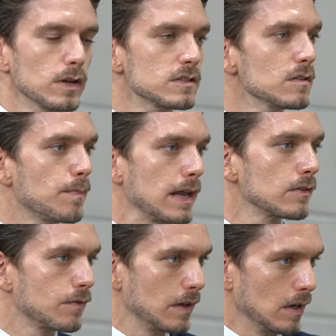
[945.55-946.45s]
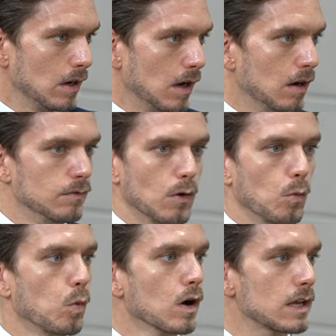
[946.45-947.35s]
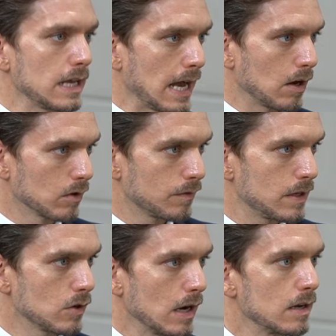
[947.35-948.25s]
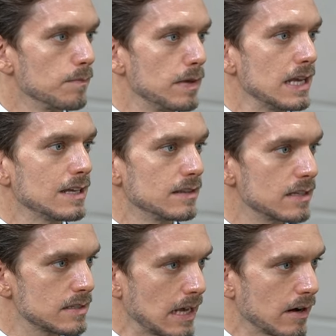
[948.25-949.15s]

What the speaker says: What's the benefit of working out of here and in being in this